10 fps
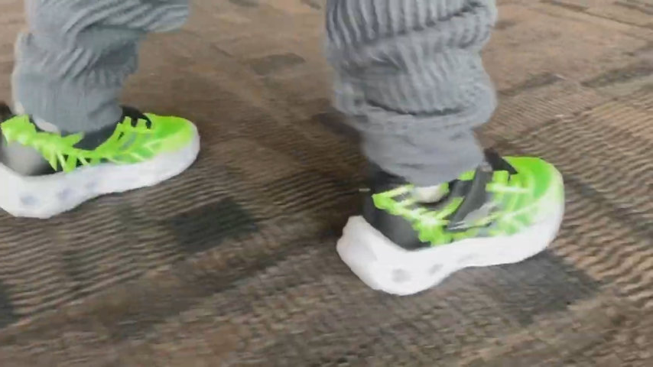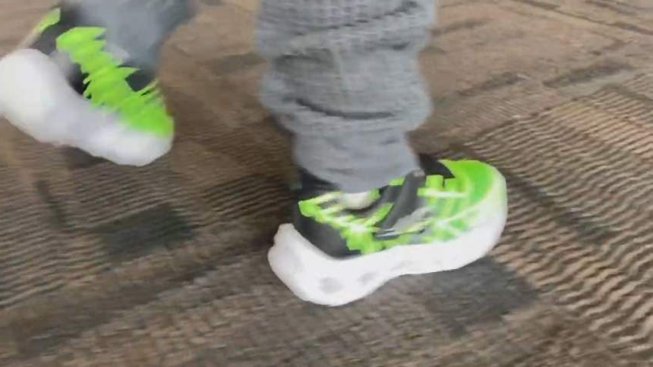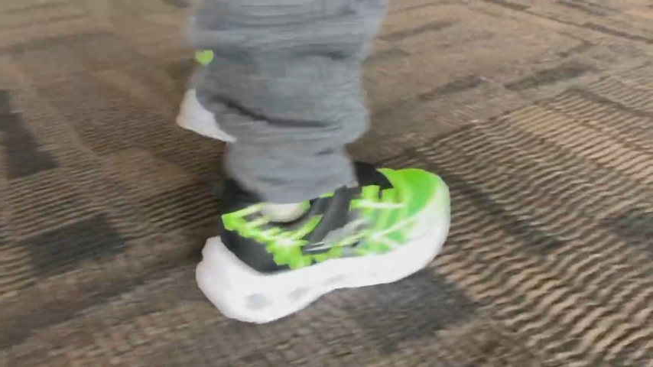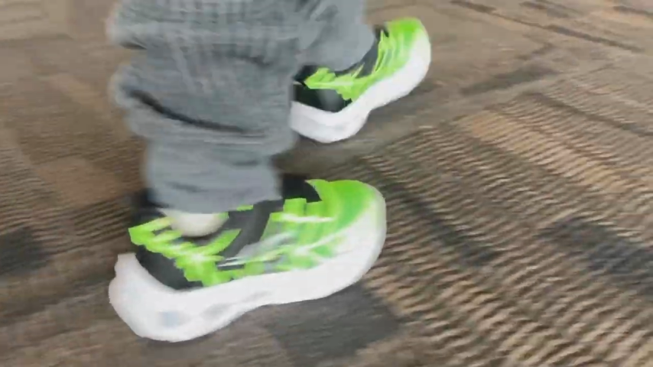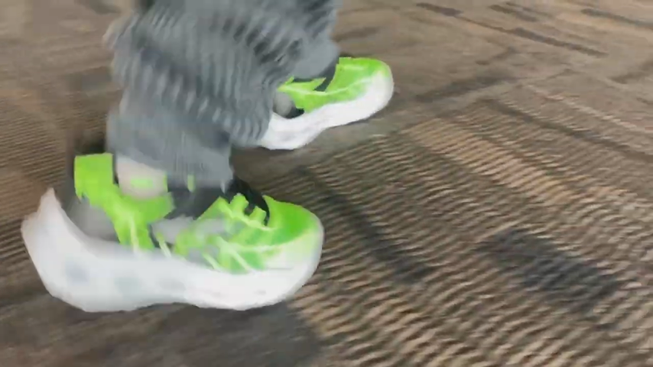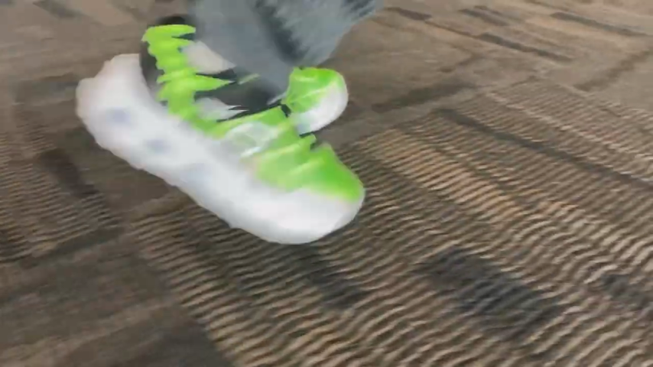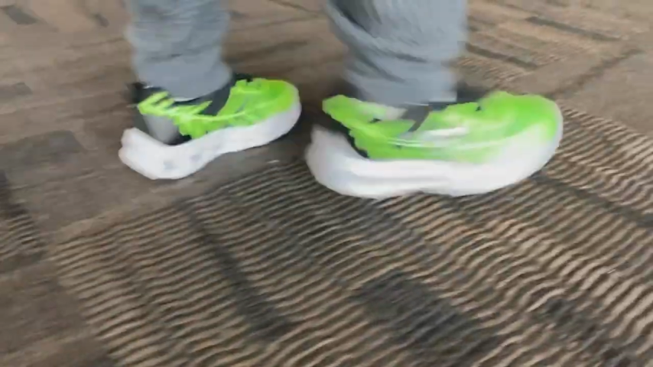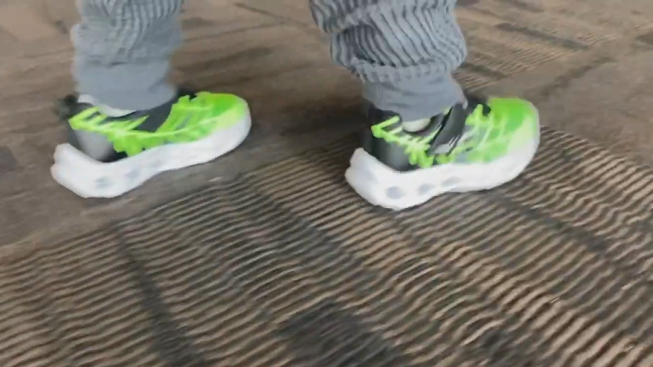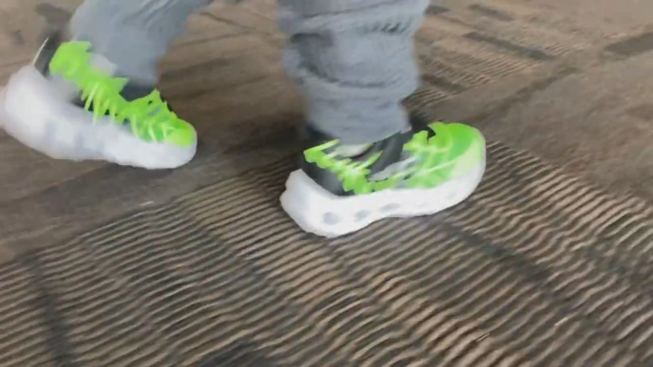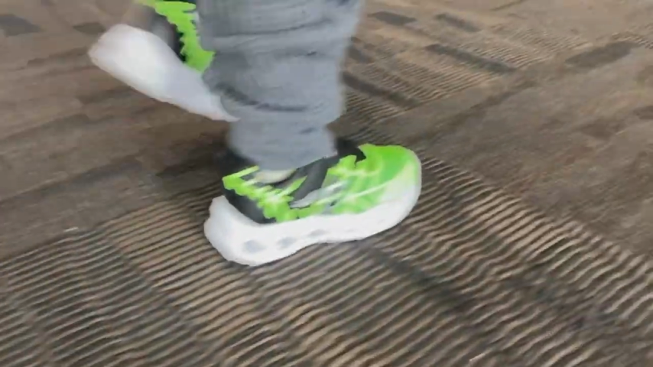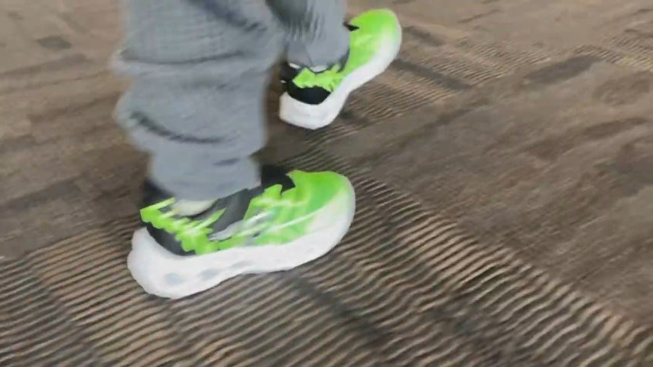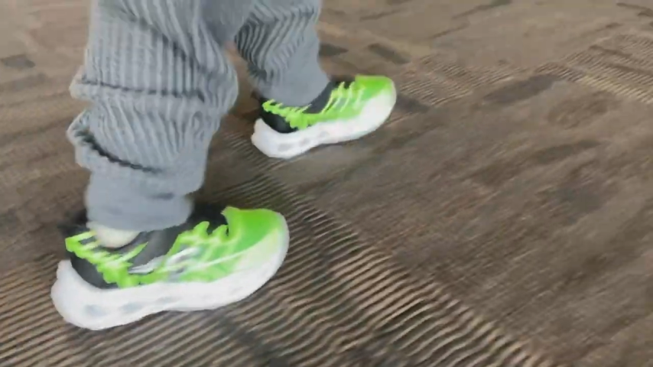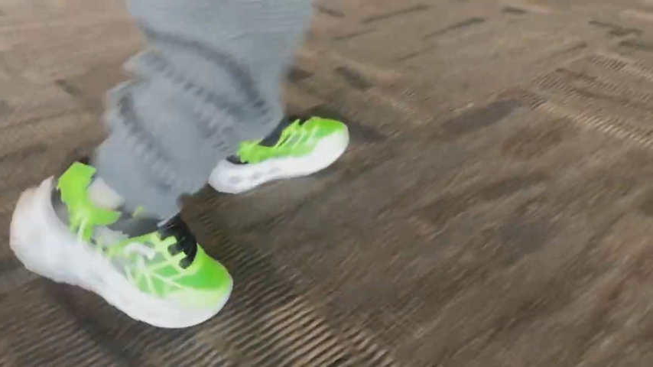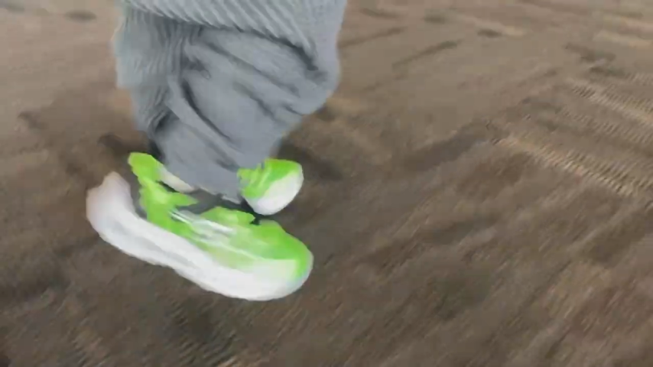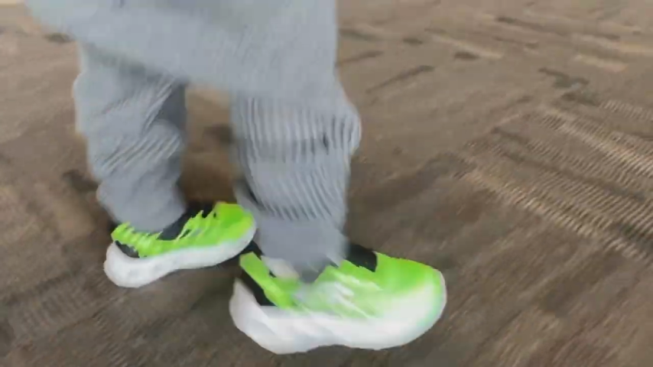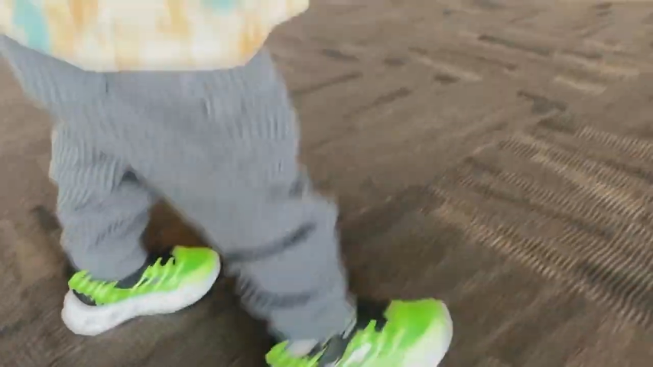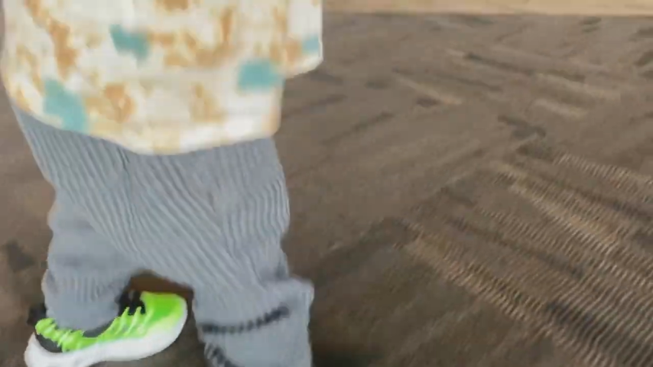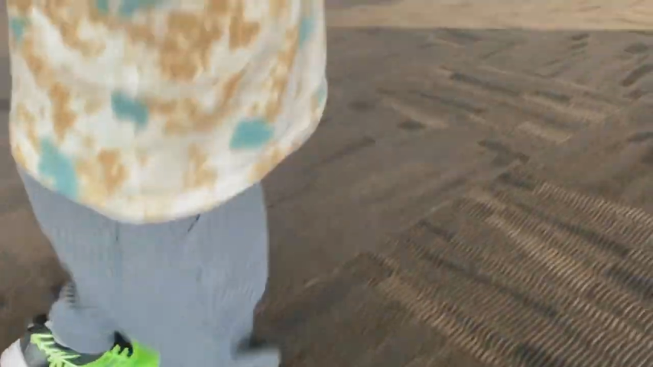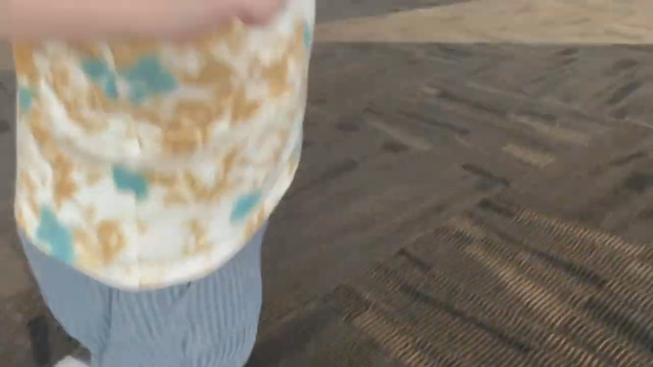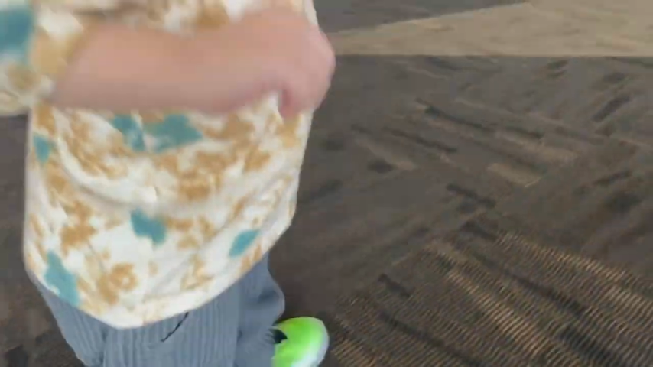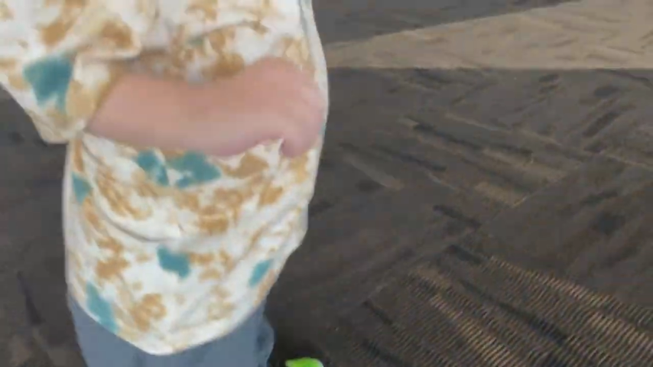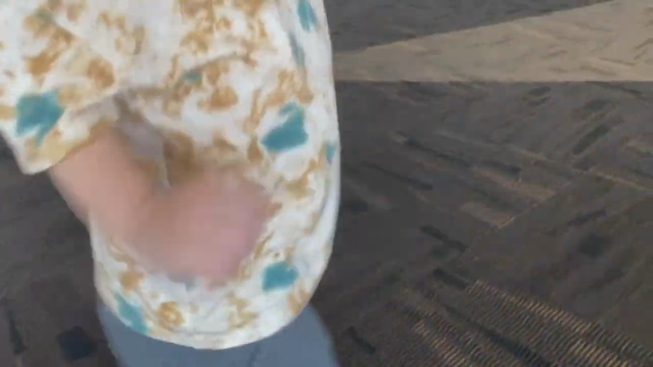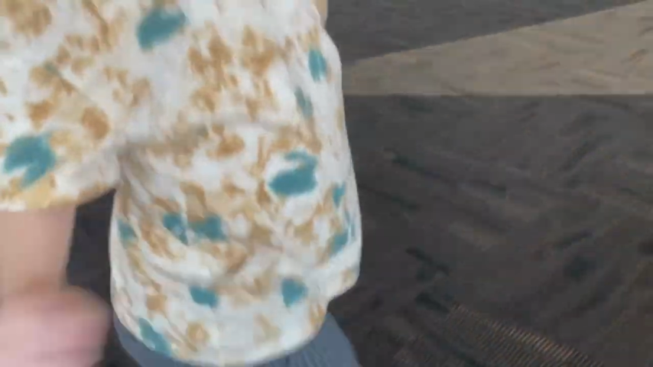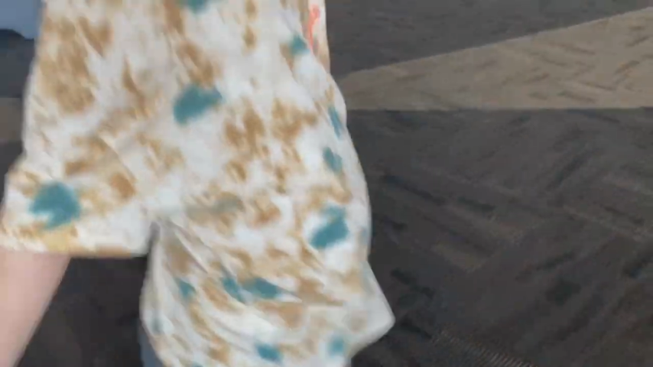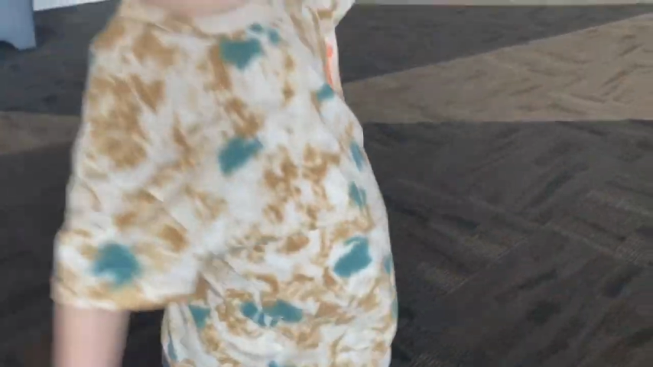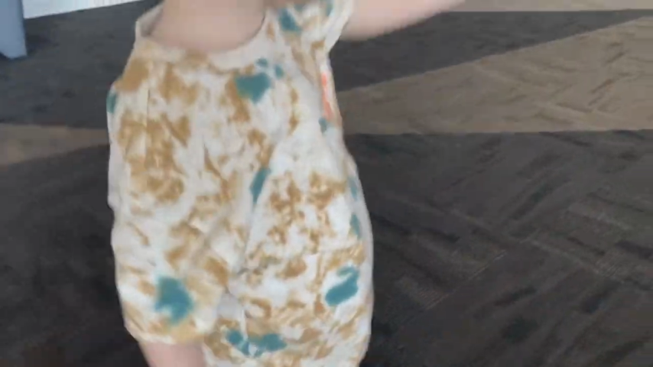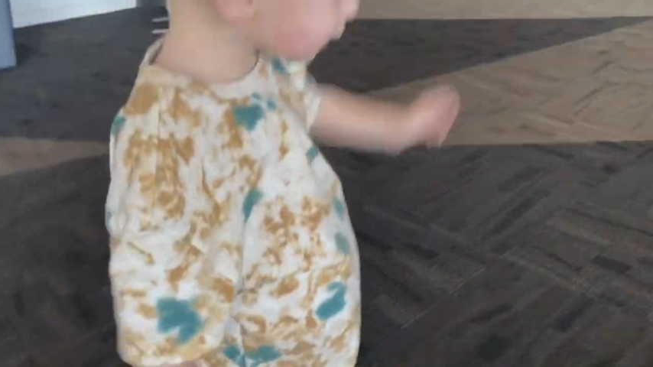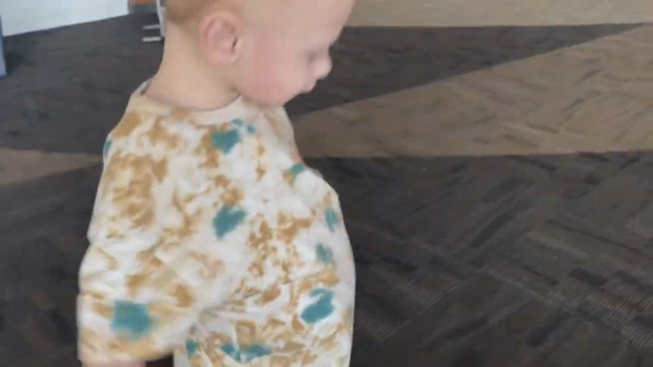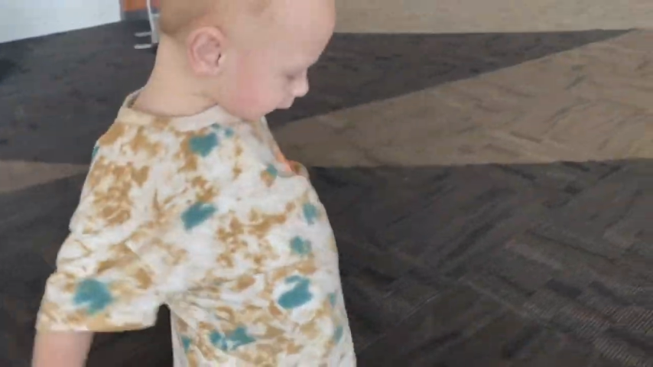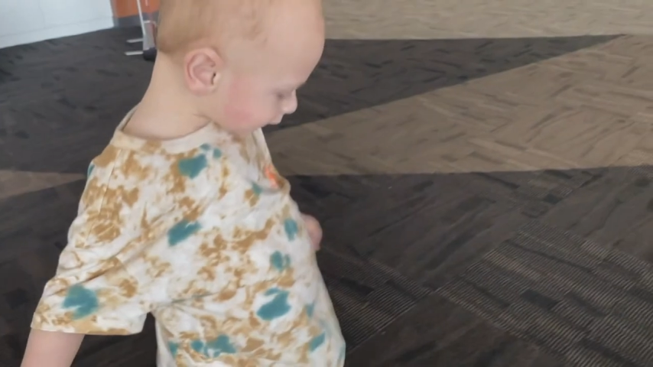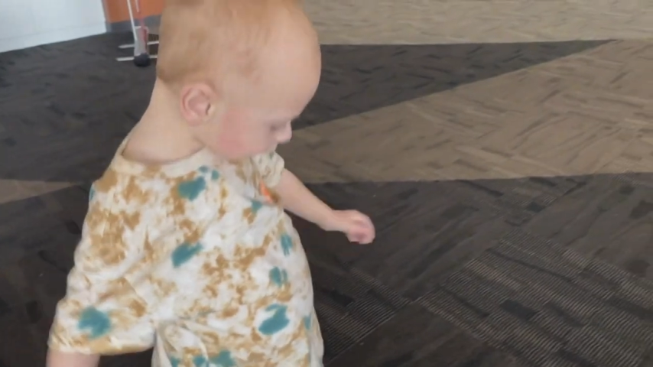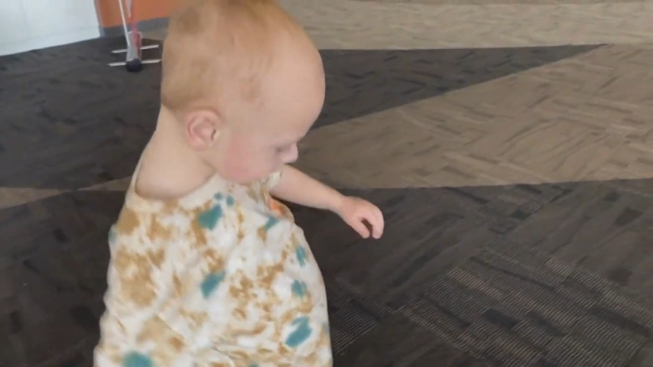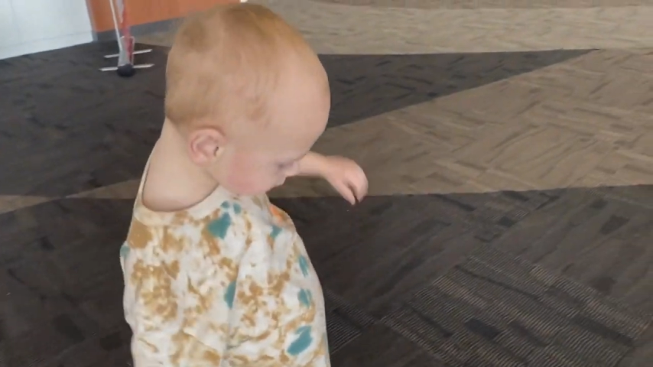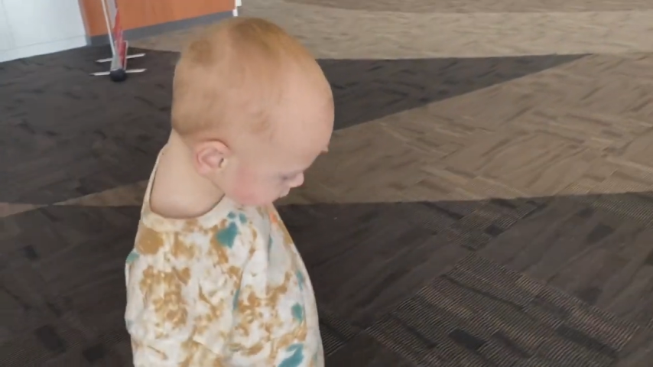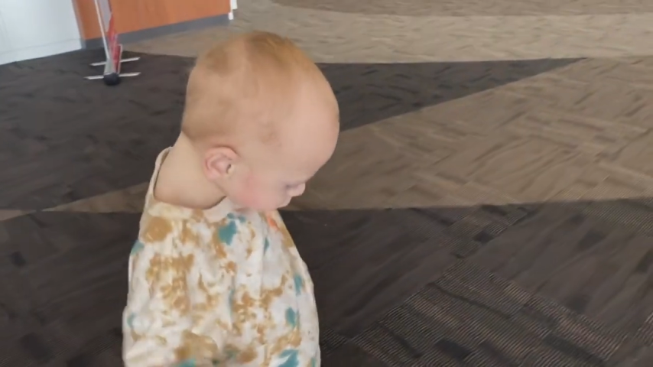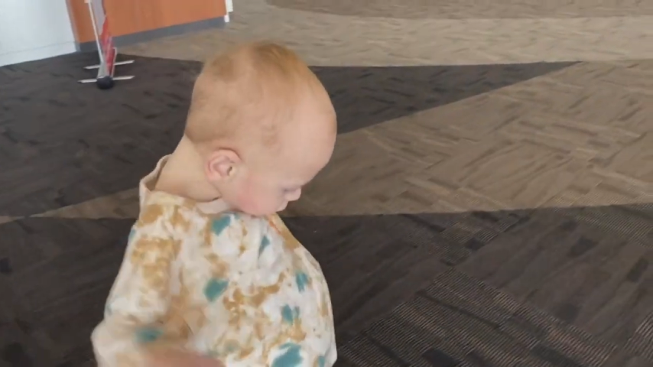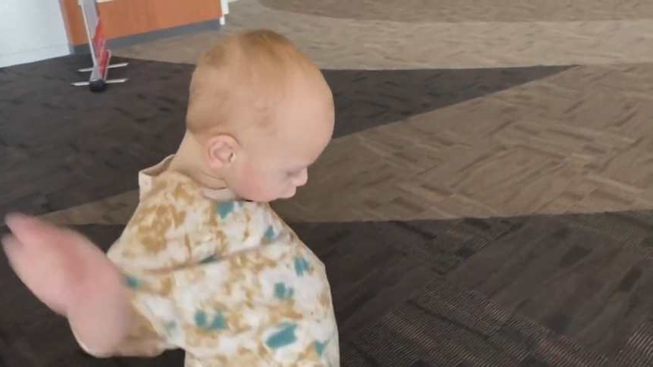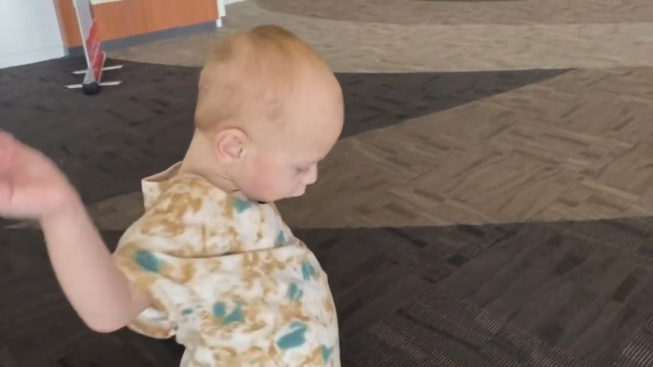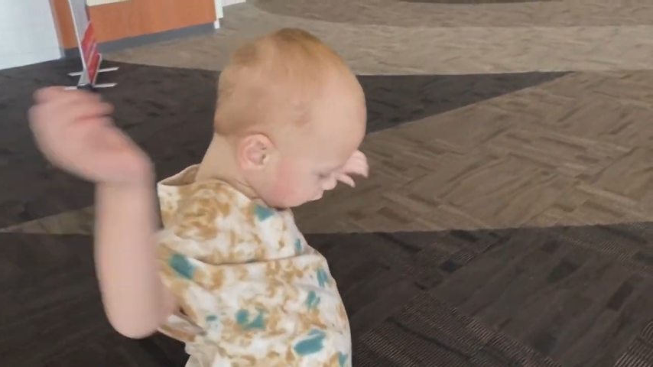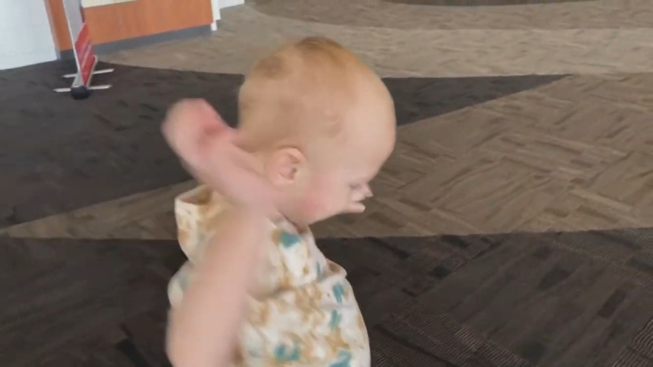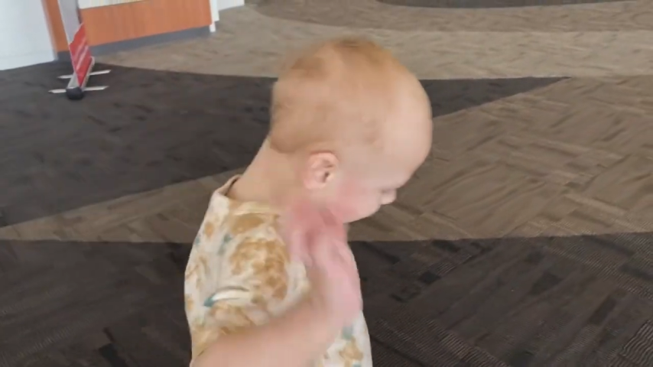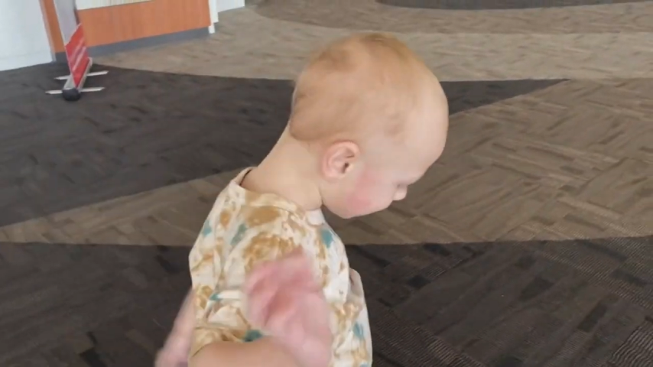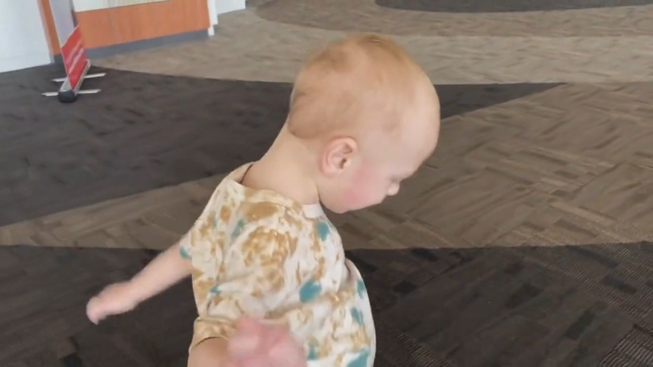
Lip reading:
Nobody's mouth can be seen.